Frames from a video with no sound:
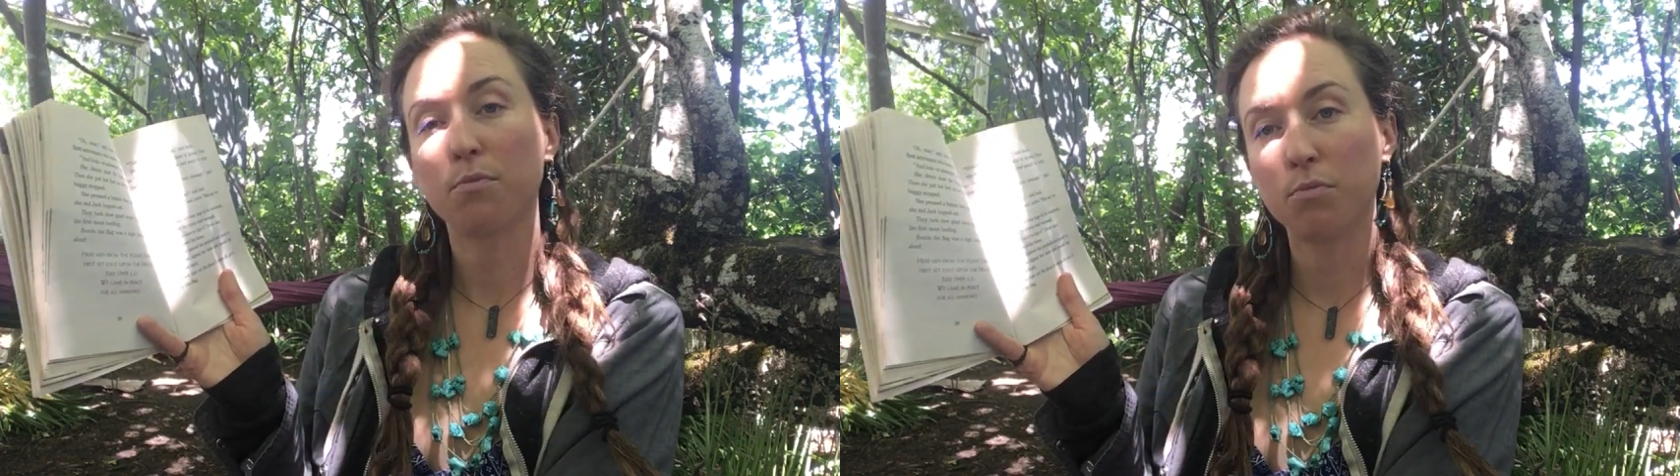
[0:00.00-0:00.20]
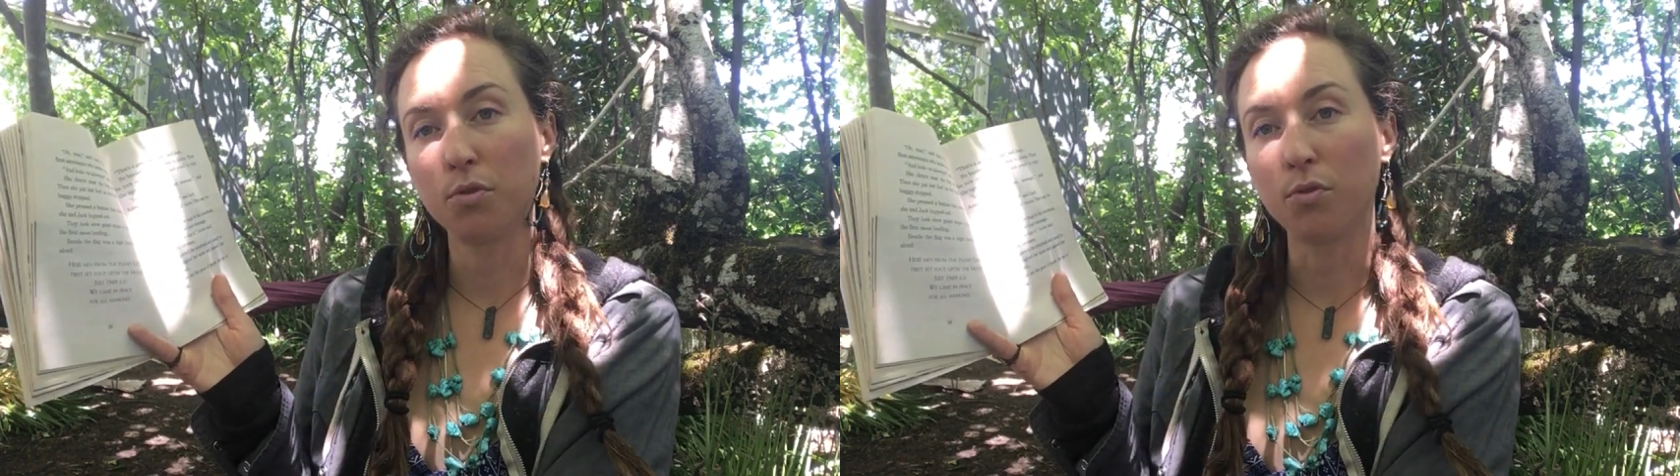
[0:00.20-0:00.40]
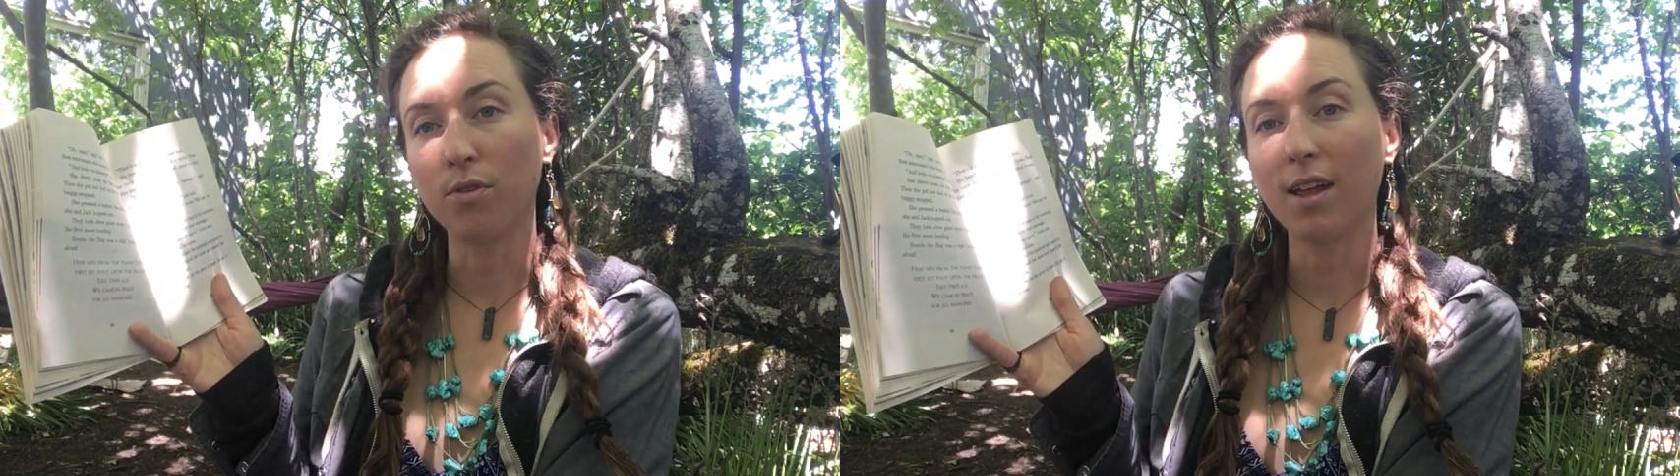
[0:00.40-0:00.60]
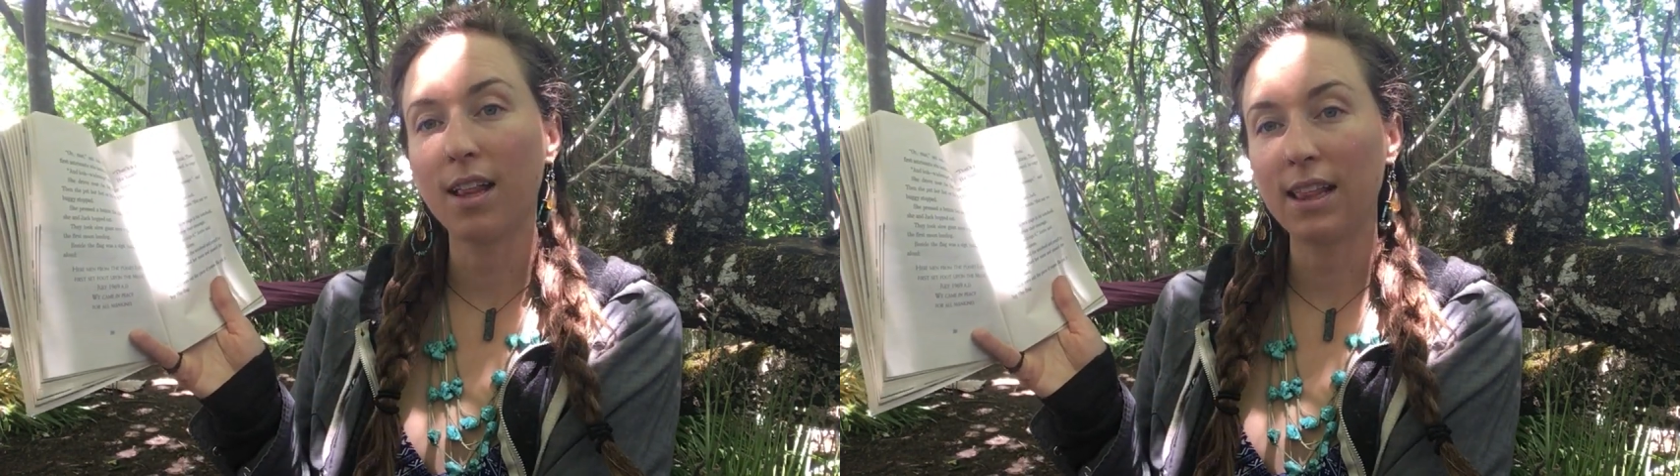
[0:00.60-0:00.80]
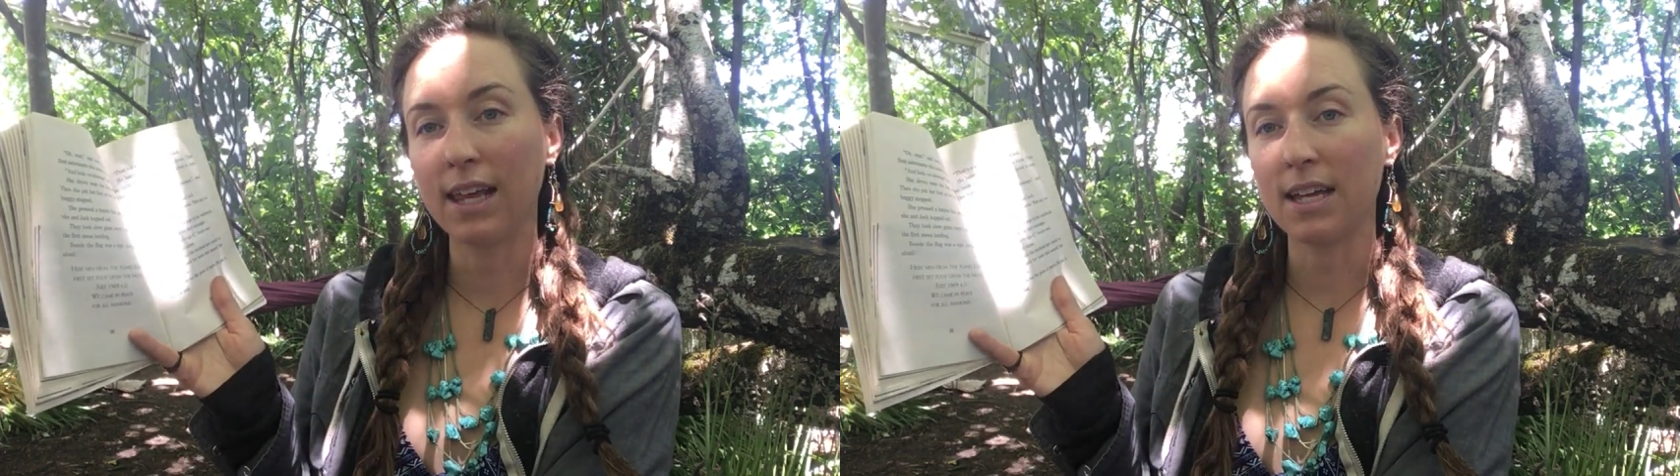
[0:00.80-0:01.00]
moon
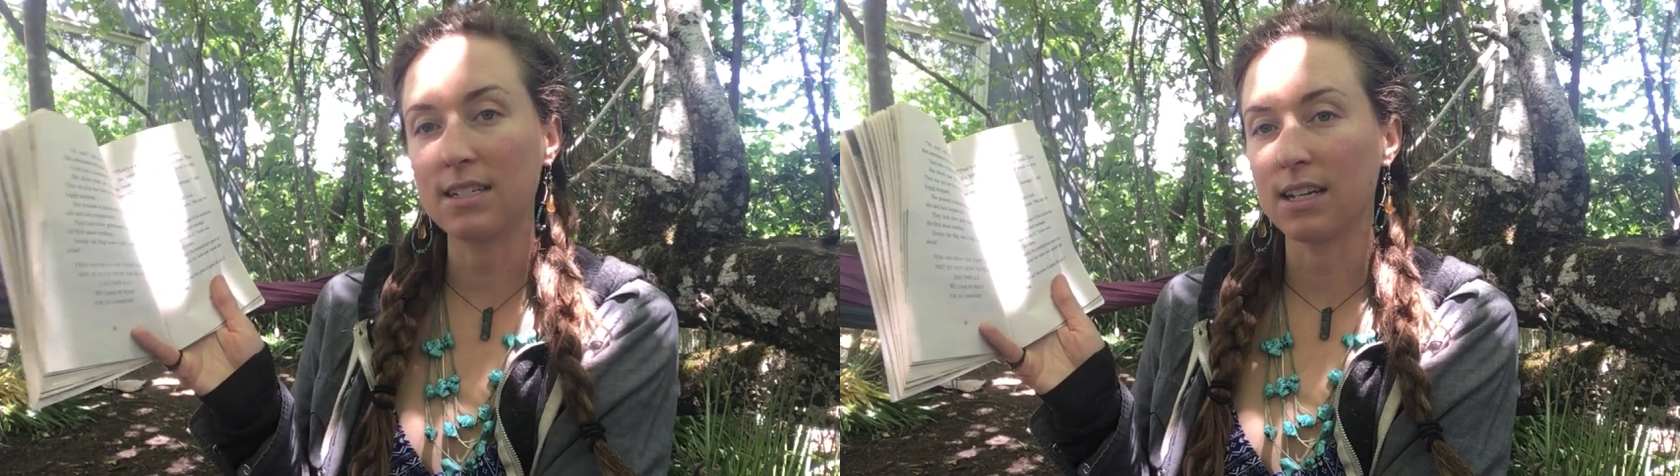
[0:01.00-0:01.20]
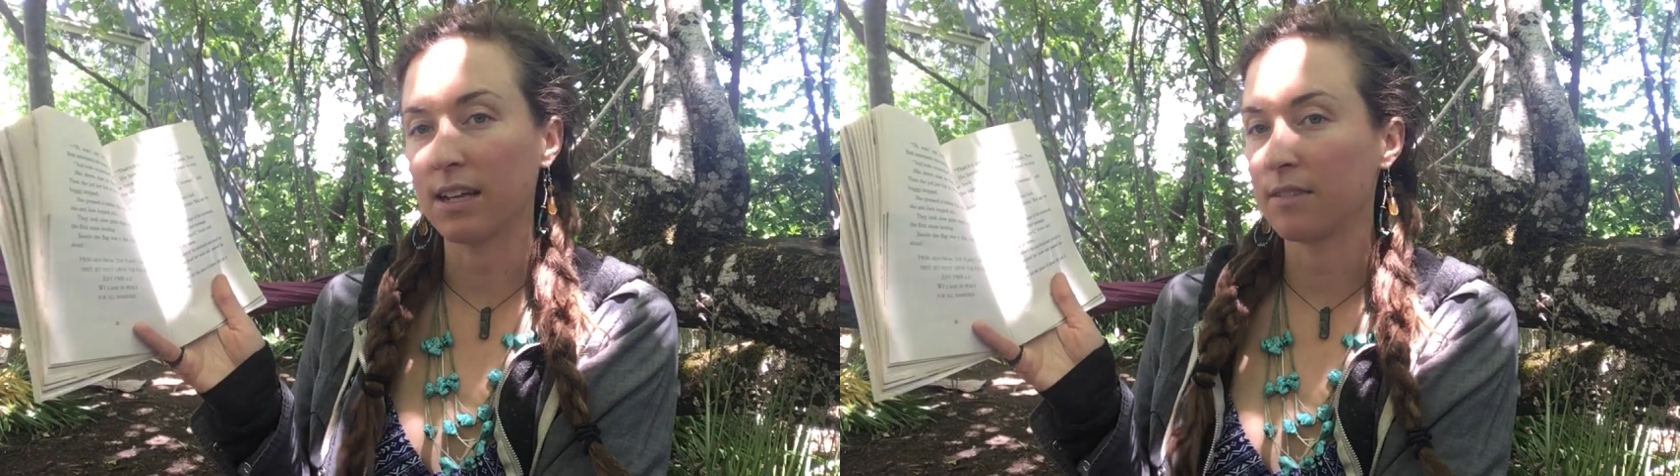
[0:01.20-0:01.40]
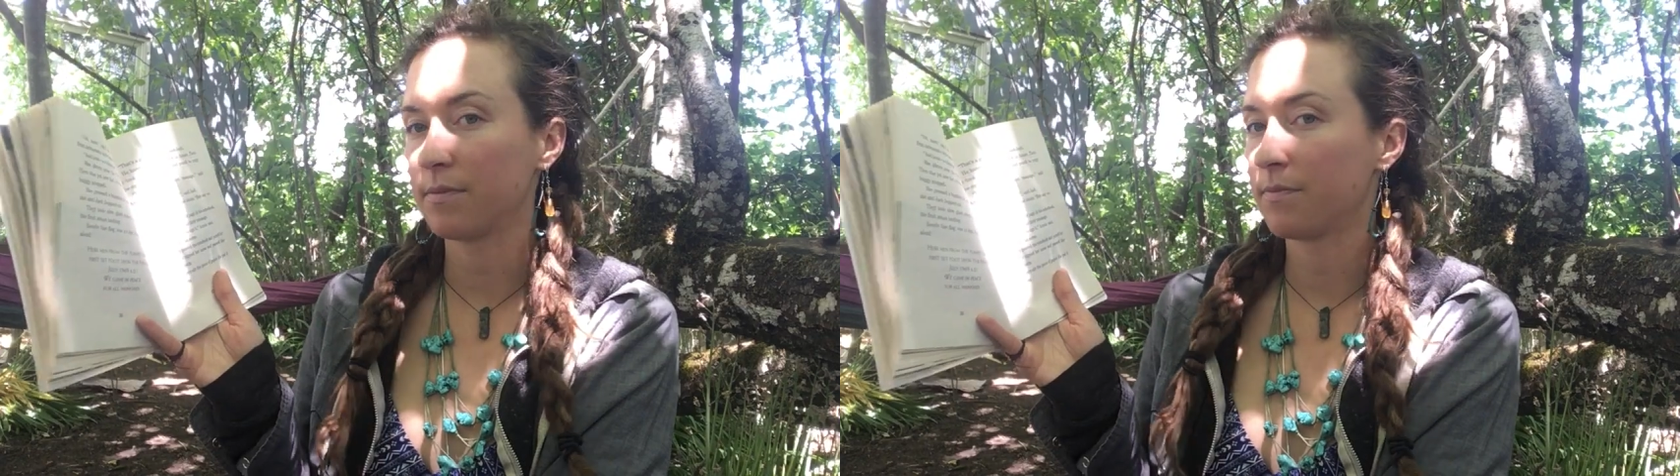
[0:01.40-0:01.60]
landing.